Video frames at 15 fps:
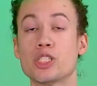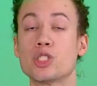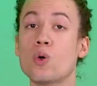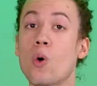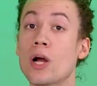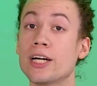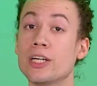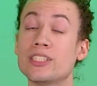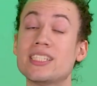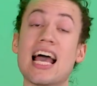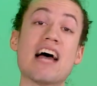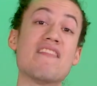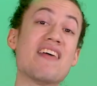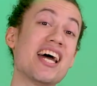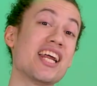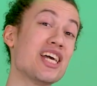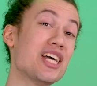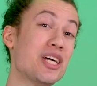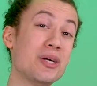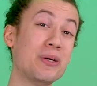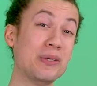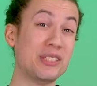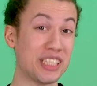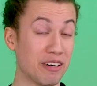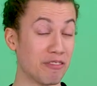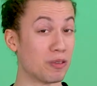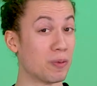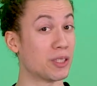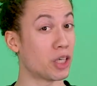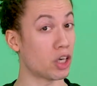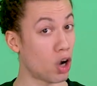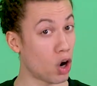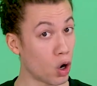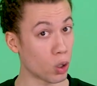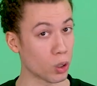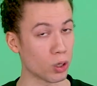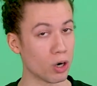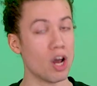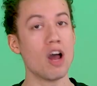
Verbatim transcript: Sawyers have had a huge influence on horror,